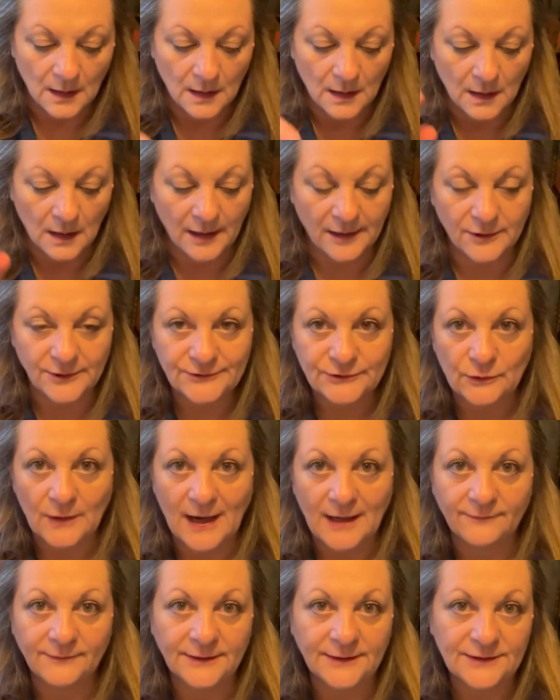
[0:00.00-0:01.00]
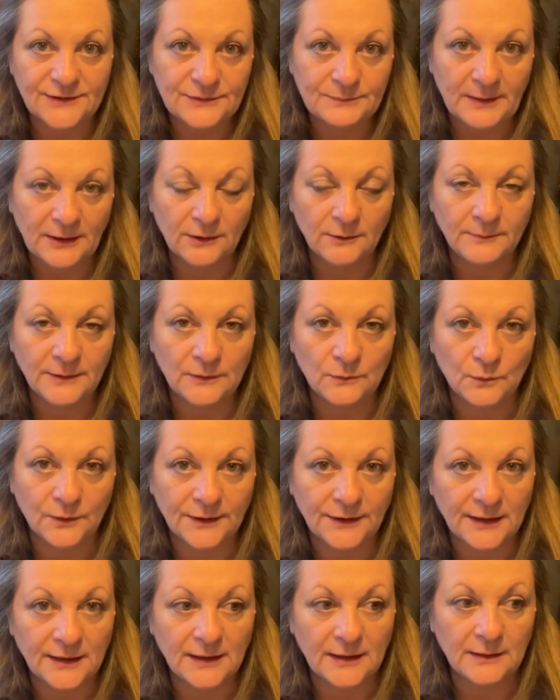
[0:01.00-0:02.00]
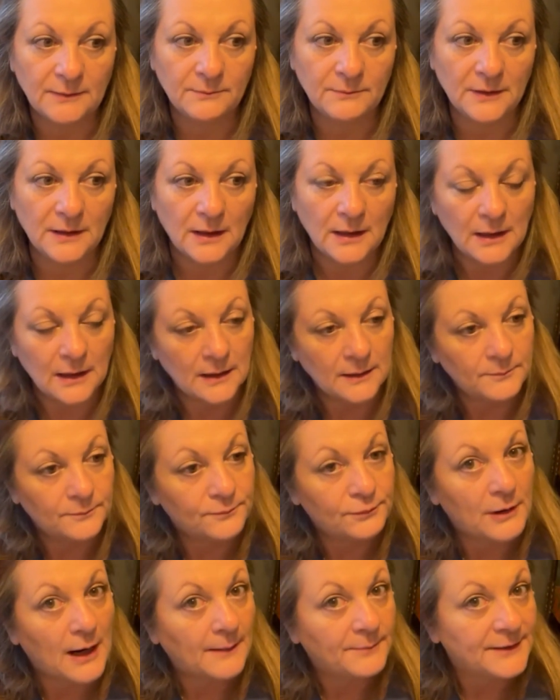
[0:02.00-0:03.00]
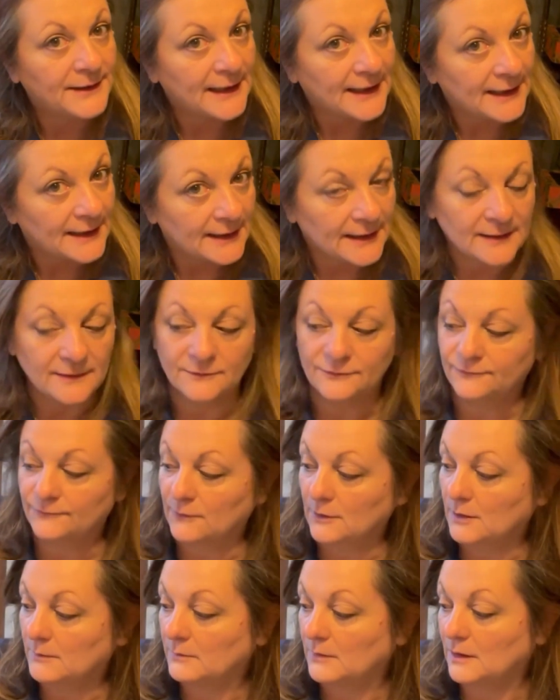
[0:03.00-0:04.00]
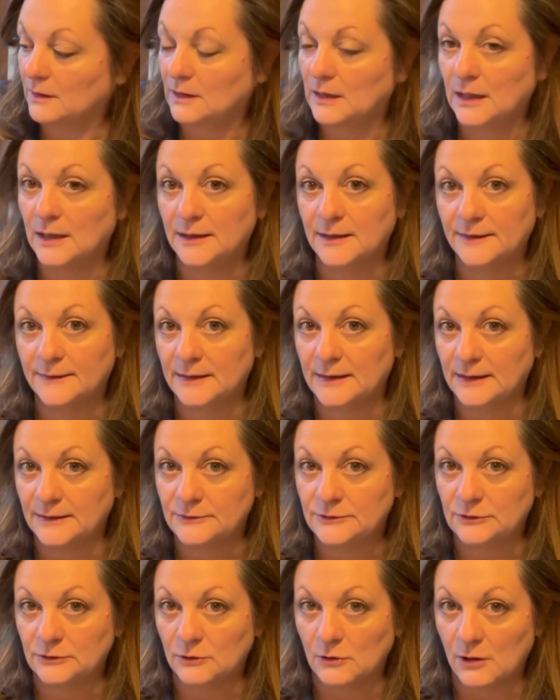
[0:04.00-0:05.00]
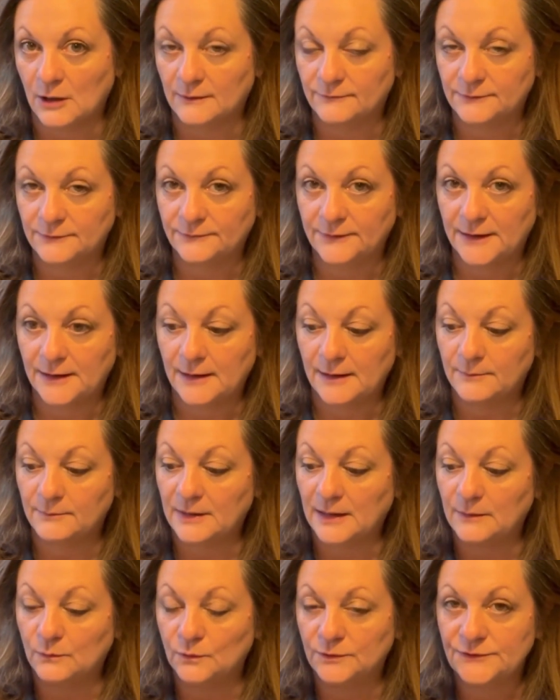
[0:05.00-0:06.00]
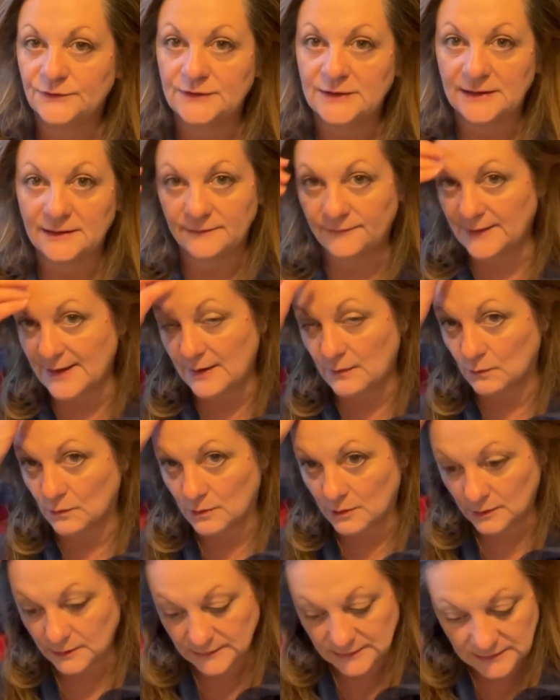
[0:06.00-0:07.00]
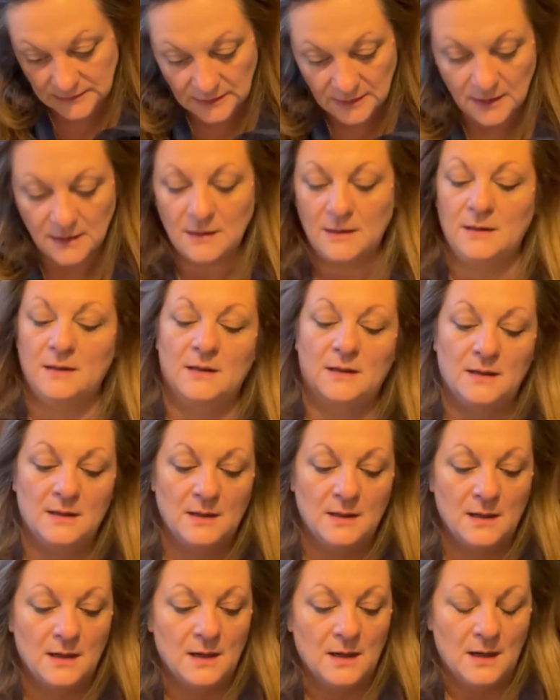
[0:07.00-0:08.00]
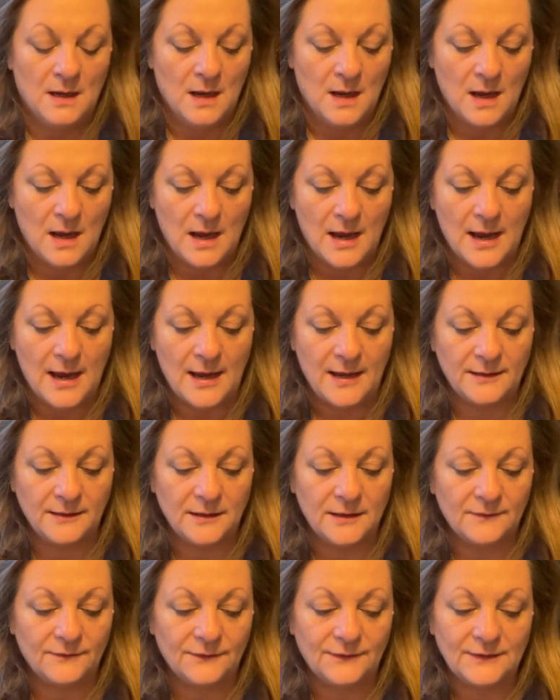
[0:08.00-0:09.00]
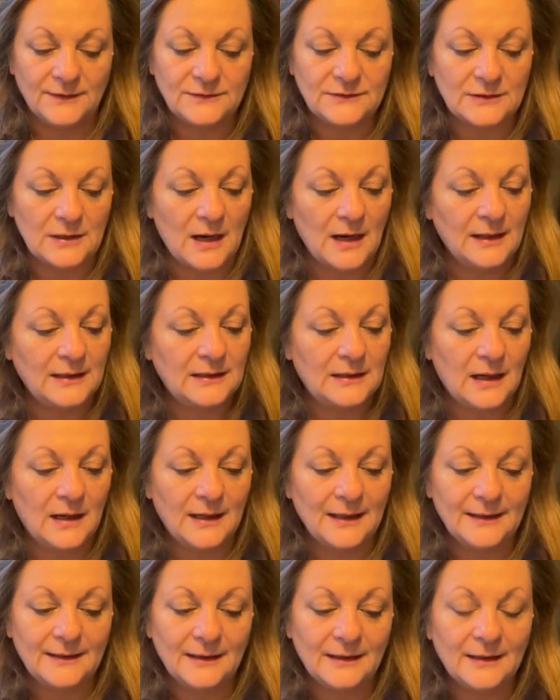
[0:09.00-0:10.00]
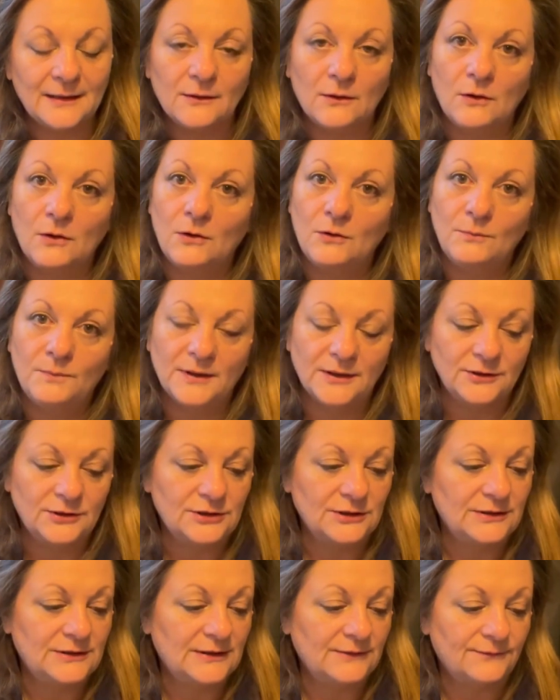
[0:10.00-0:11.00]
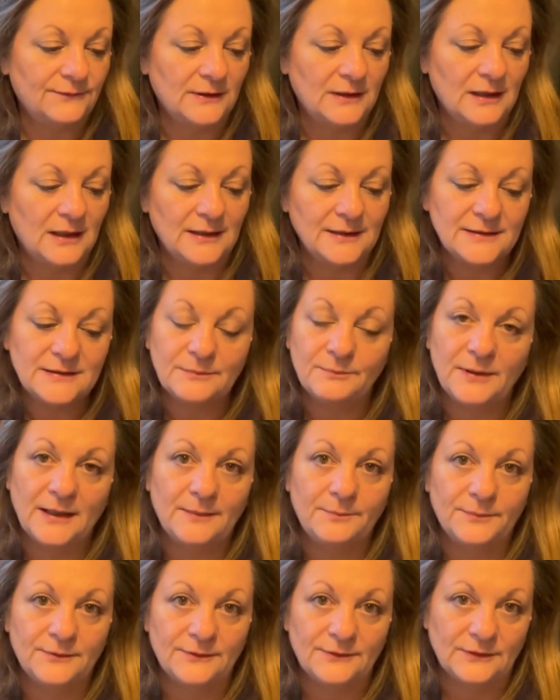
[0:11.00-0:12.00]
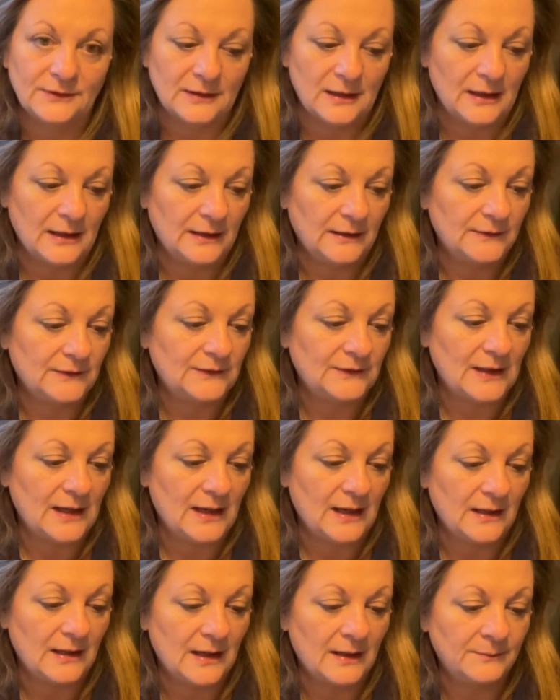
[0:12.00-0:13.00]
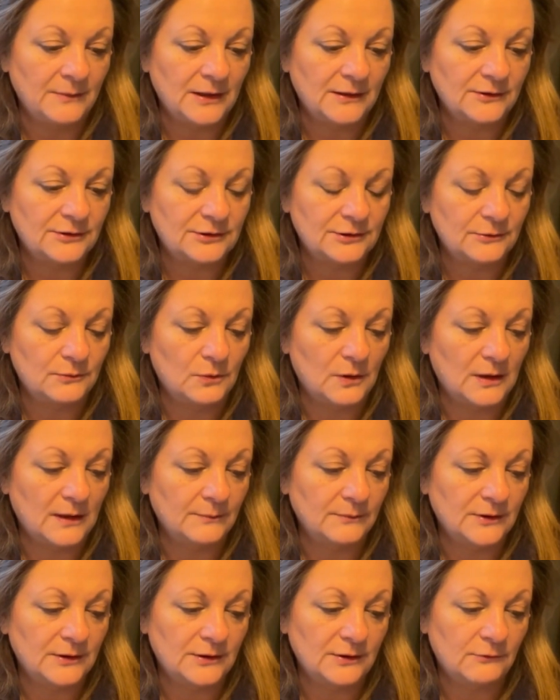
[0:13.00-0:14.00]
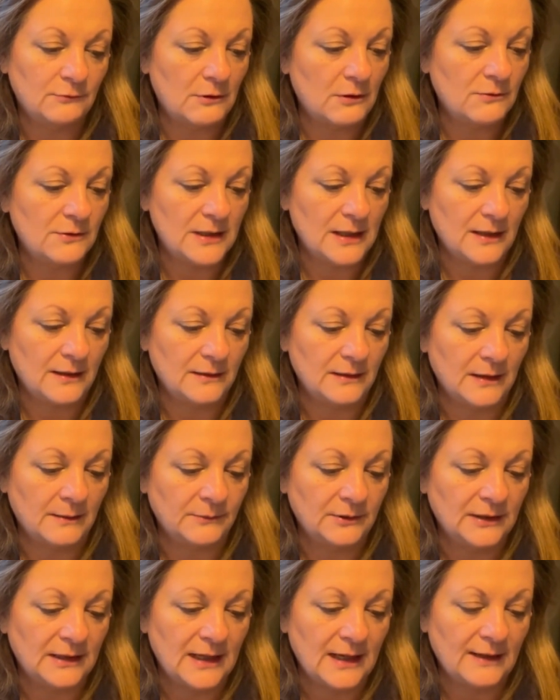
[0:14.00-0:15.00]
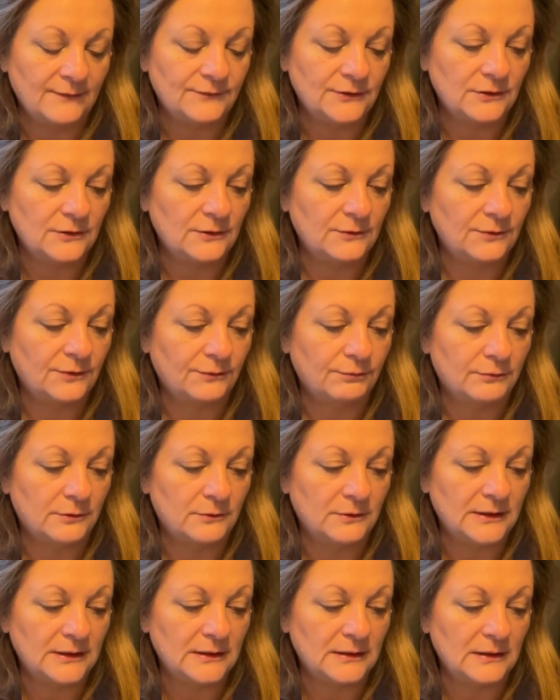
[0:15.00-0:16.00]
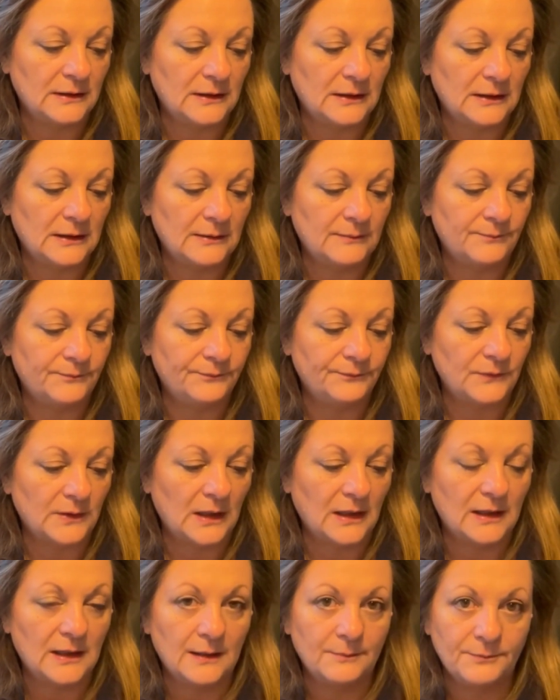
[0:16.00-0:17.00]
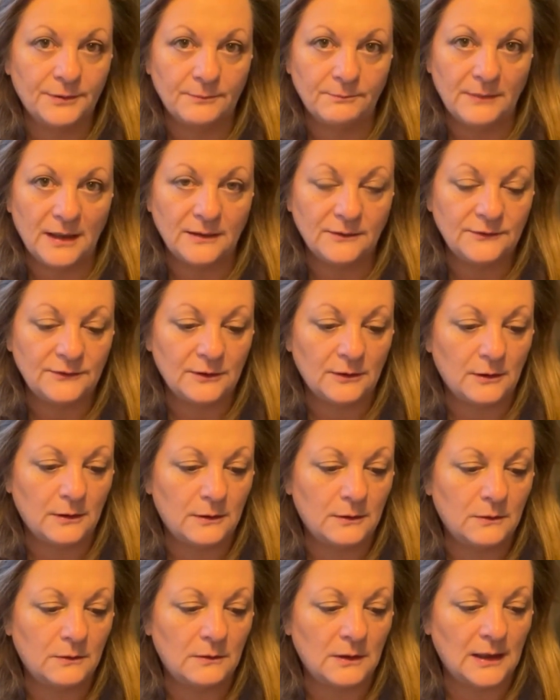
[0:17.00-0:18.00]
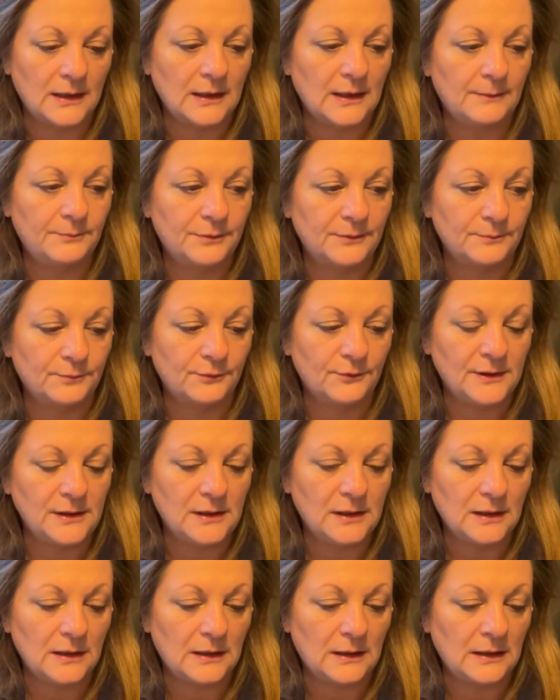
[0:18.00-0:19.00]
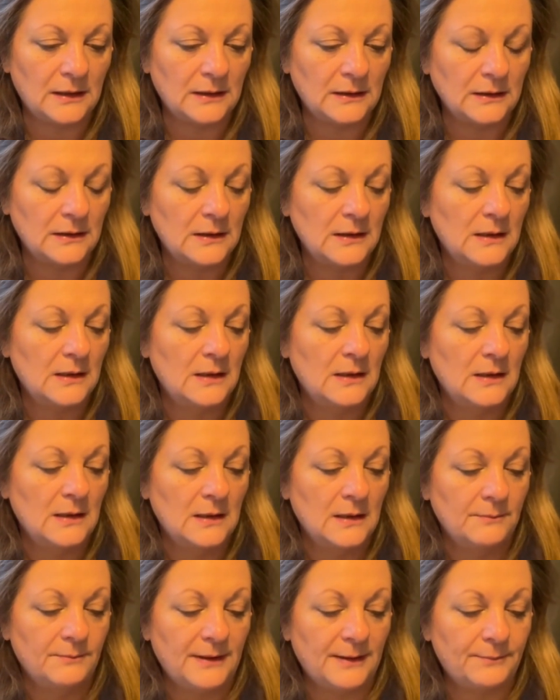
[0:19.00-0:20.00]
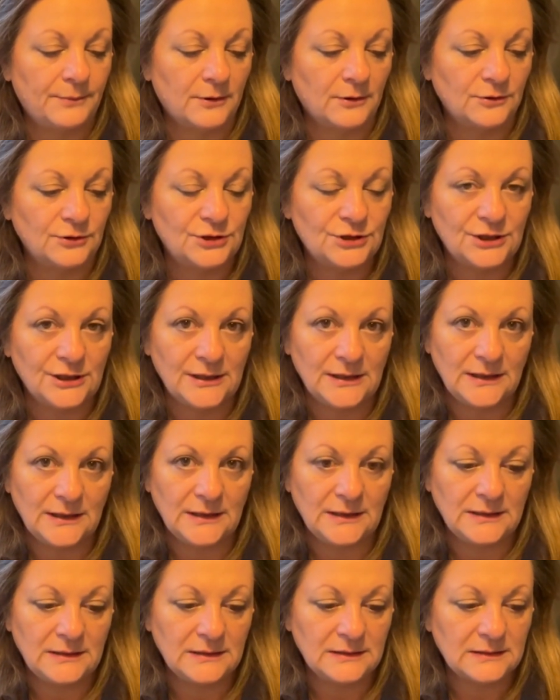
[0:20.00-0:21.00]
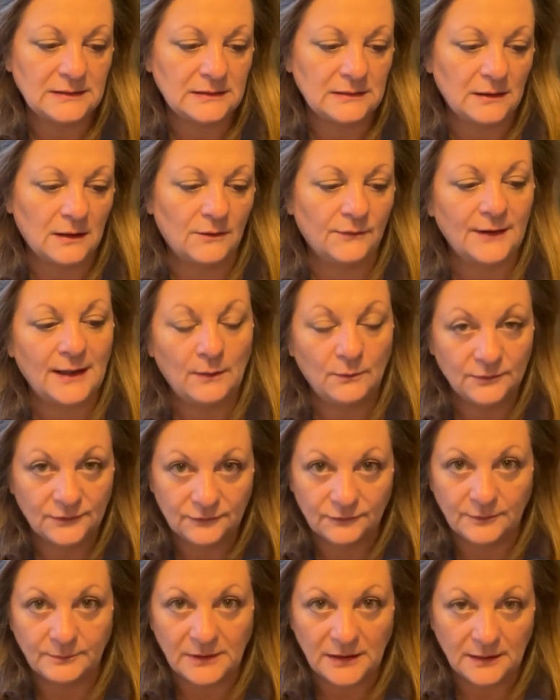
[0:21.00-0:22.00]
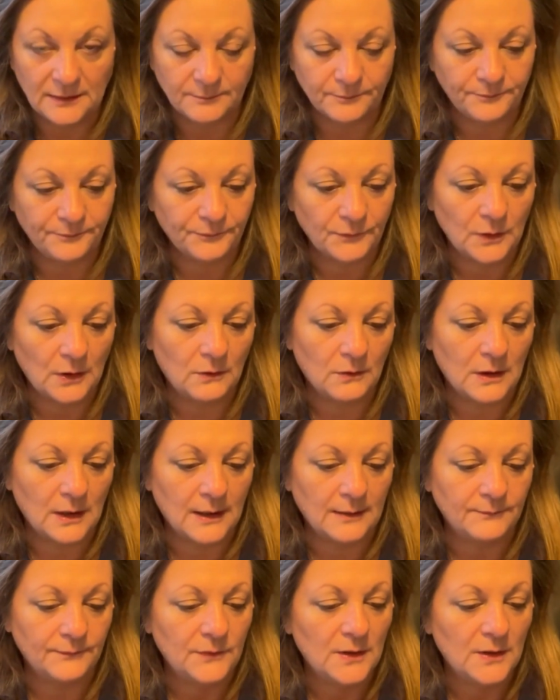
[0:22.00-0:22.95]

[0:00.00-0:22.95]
I also have an experiment with him propagating from a cutting that I took off of him, and we'll see if that works. And I got a whole bunch of different kinds of peppers, guys, and I'm not sure what I'm going to grow yet. I'm going to have to go through it. I got pimento, I got paprika, pepperoncinis. Oh, that was from him. Okay.